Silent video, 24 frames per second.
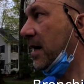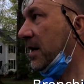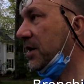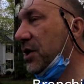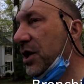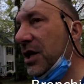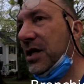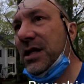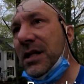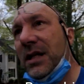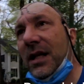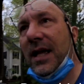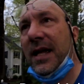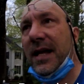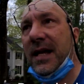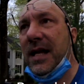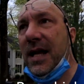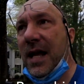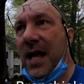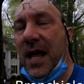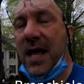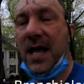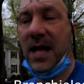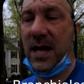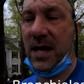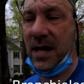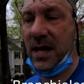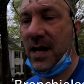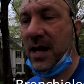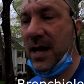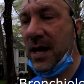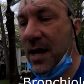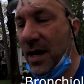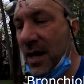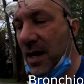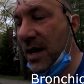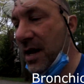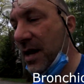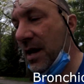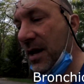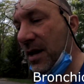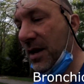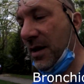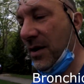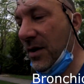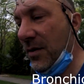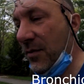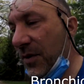Just like
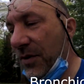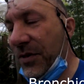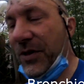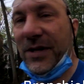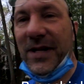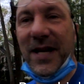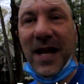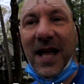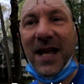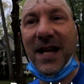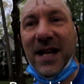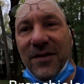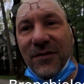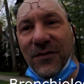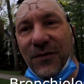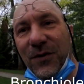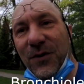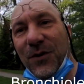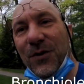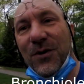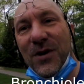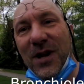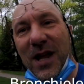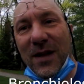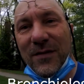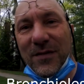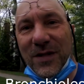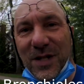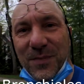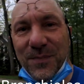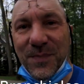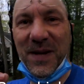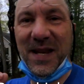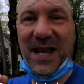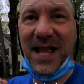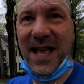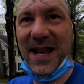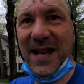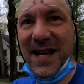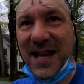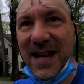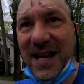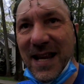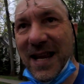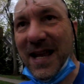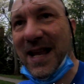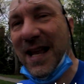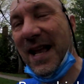with Italian food, you have
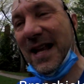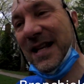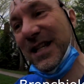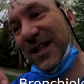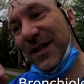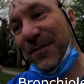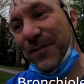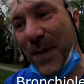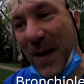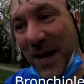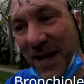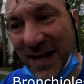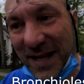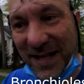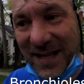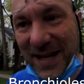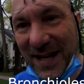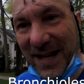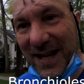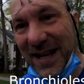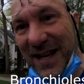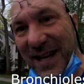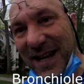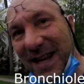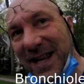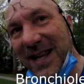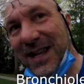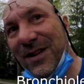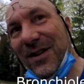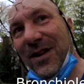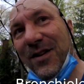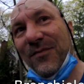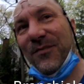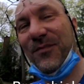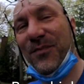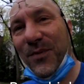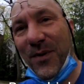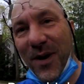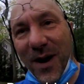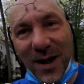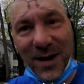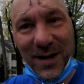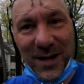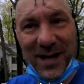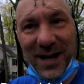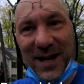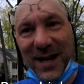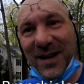spaghetti and spaghettini, you have
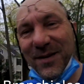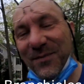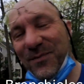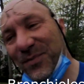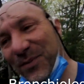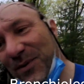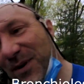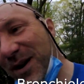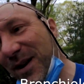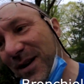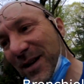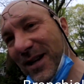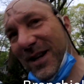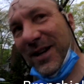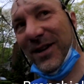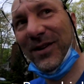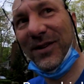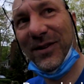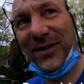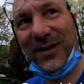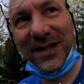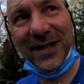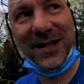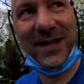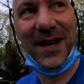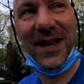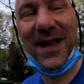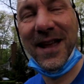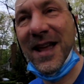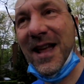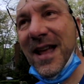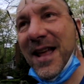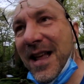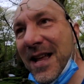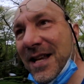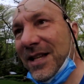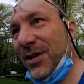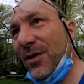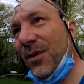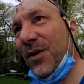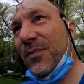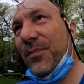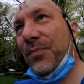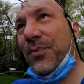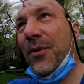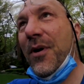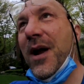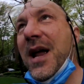bronchi and bronchioles. So
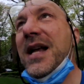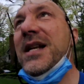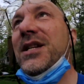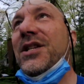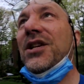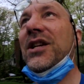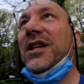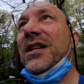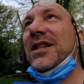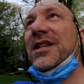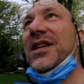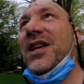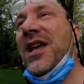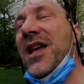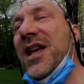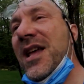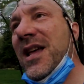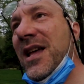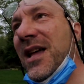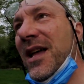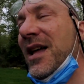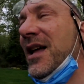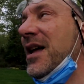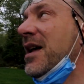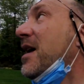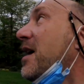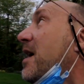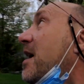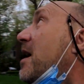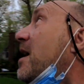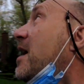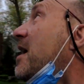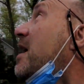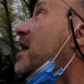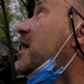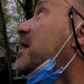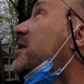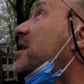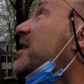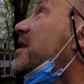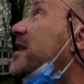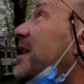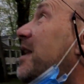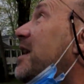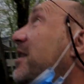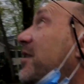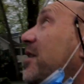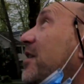it branches,
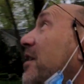just like